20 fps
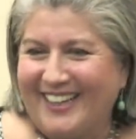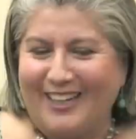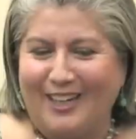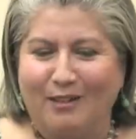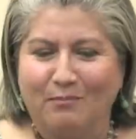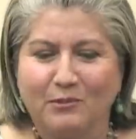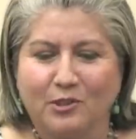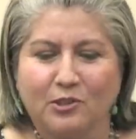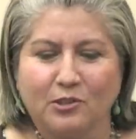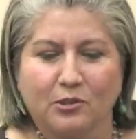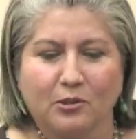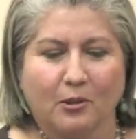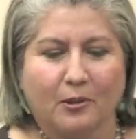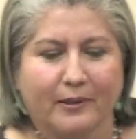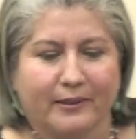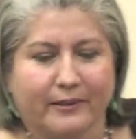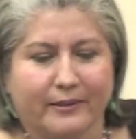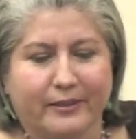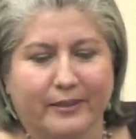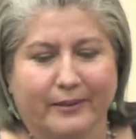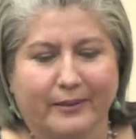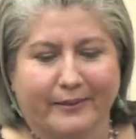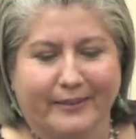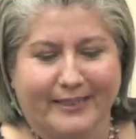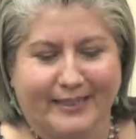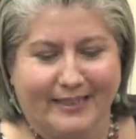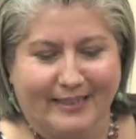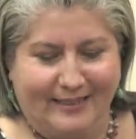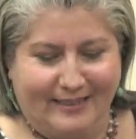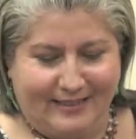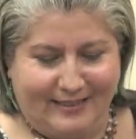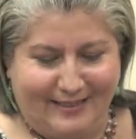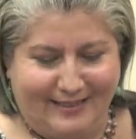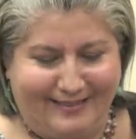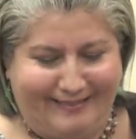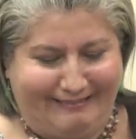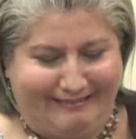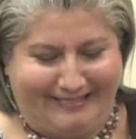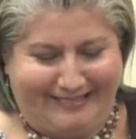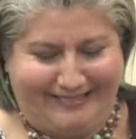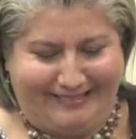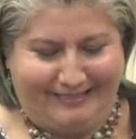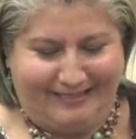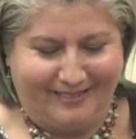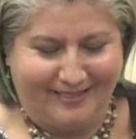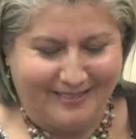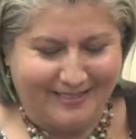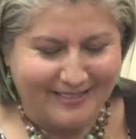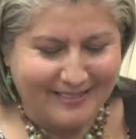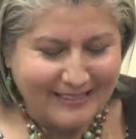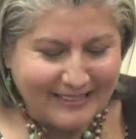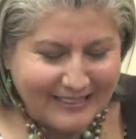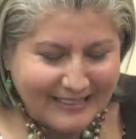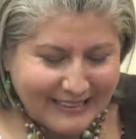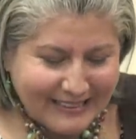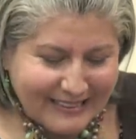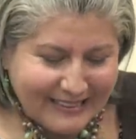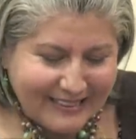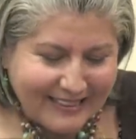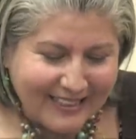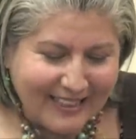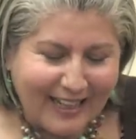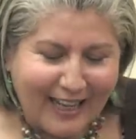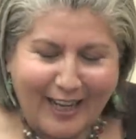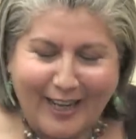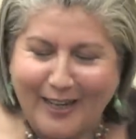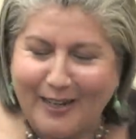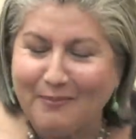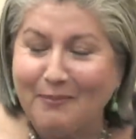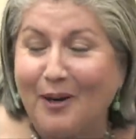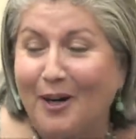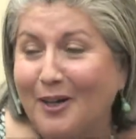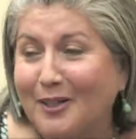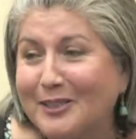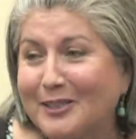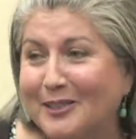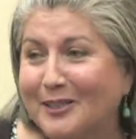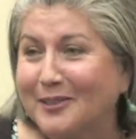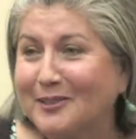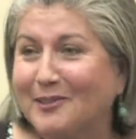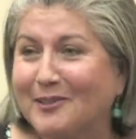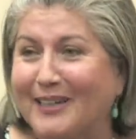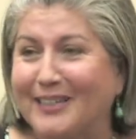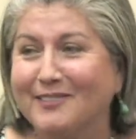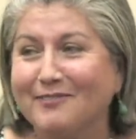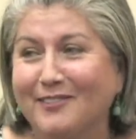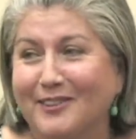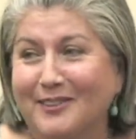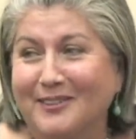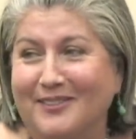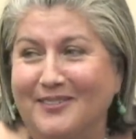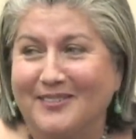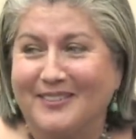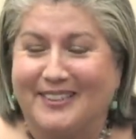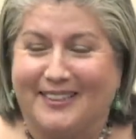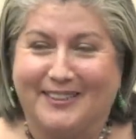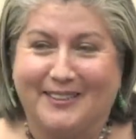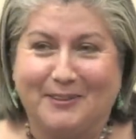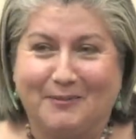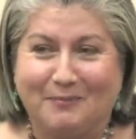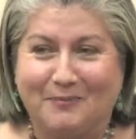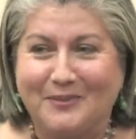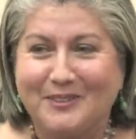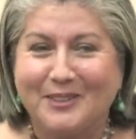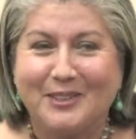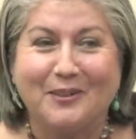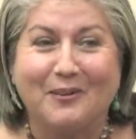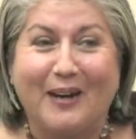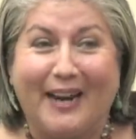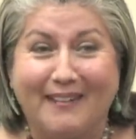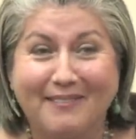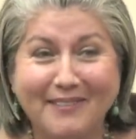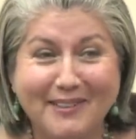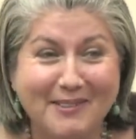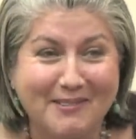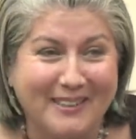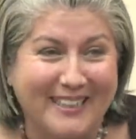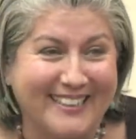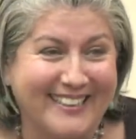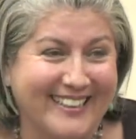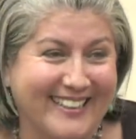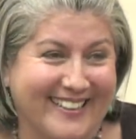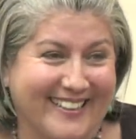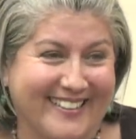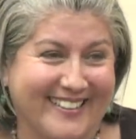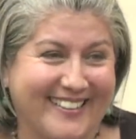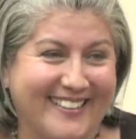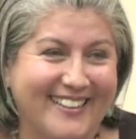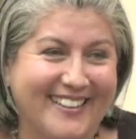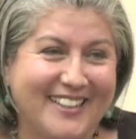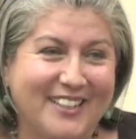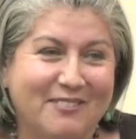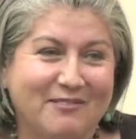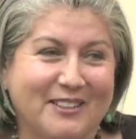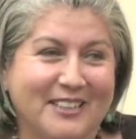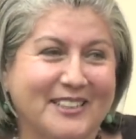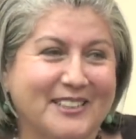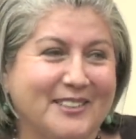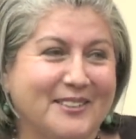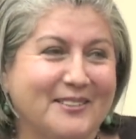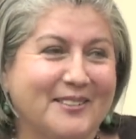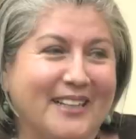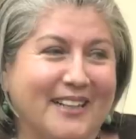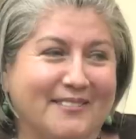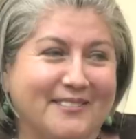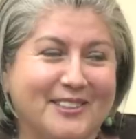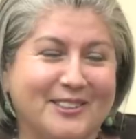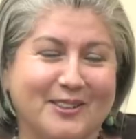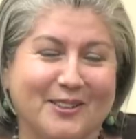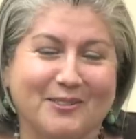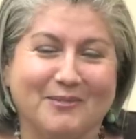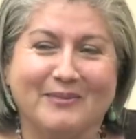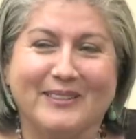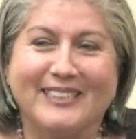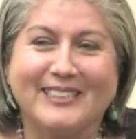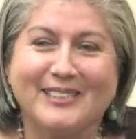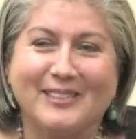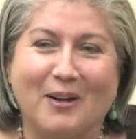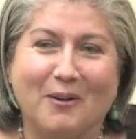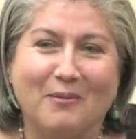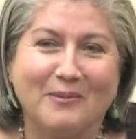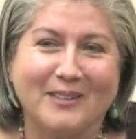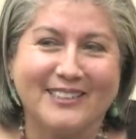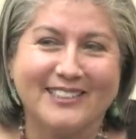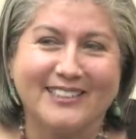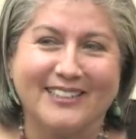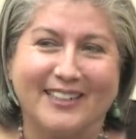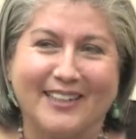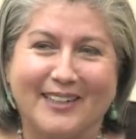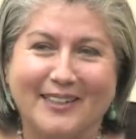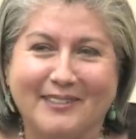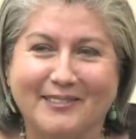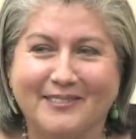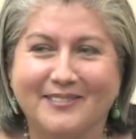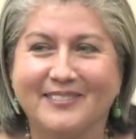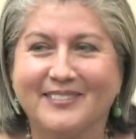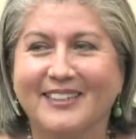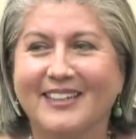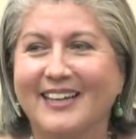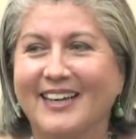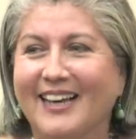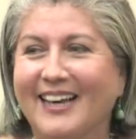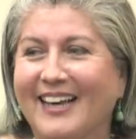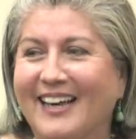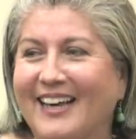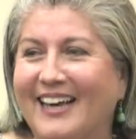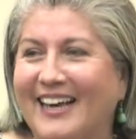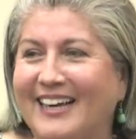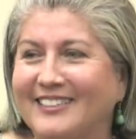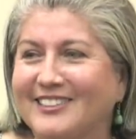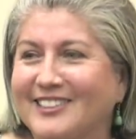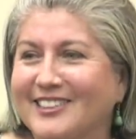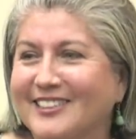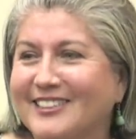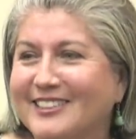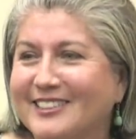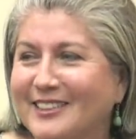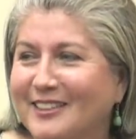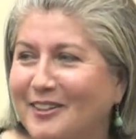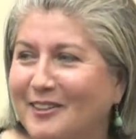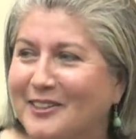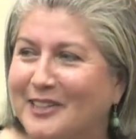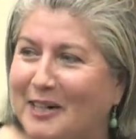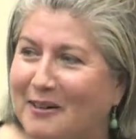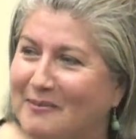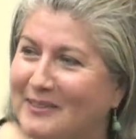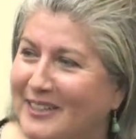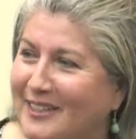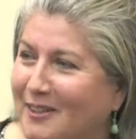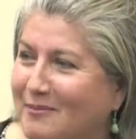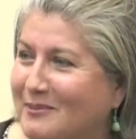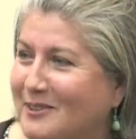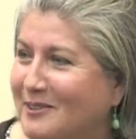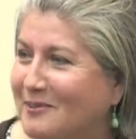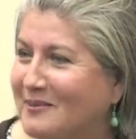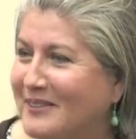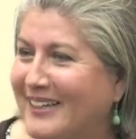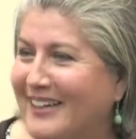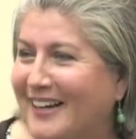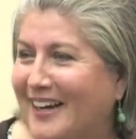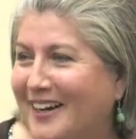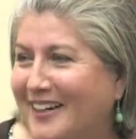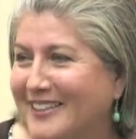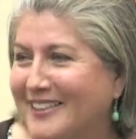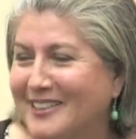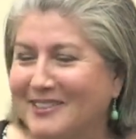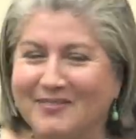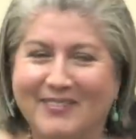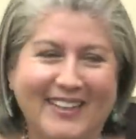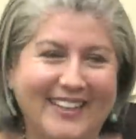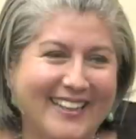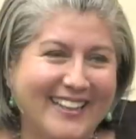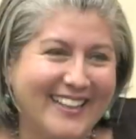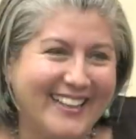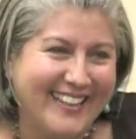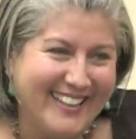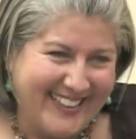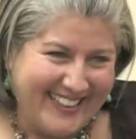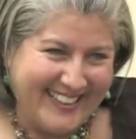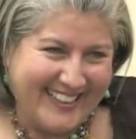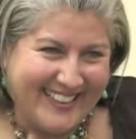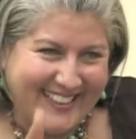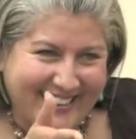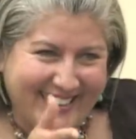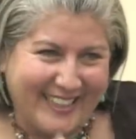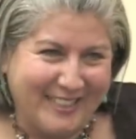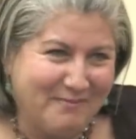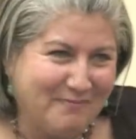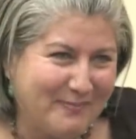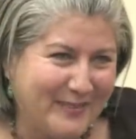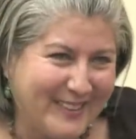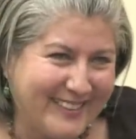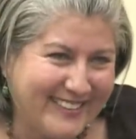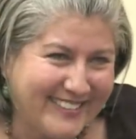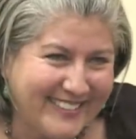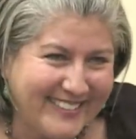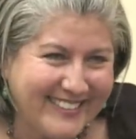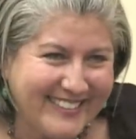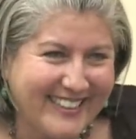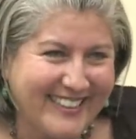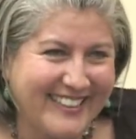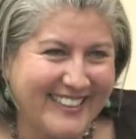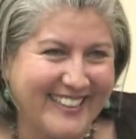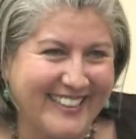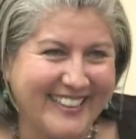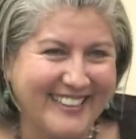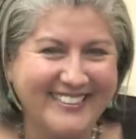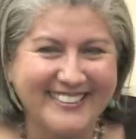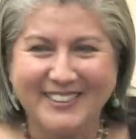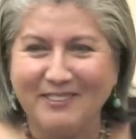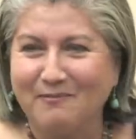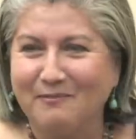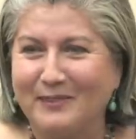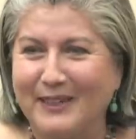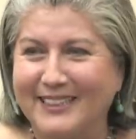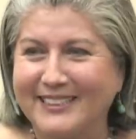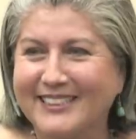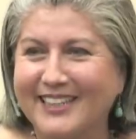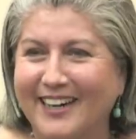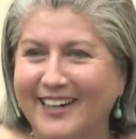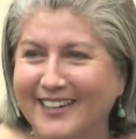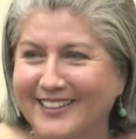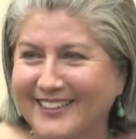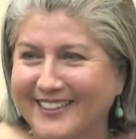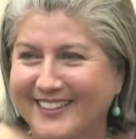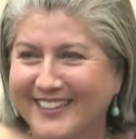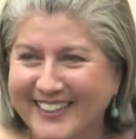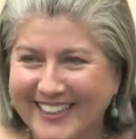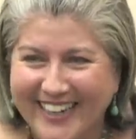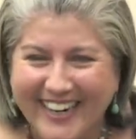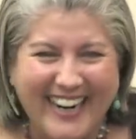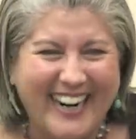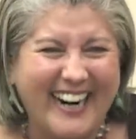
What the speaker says: I'm short, so I can't get it. I'm also grateful to everyone here, because you have shown me so much love, and just, you know, coming up to me and hugging me, like Bill, he's the best hugger.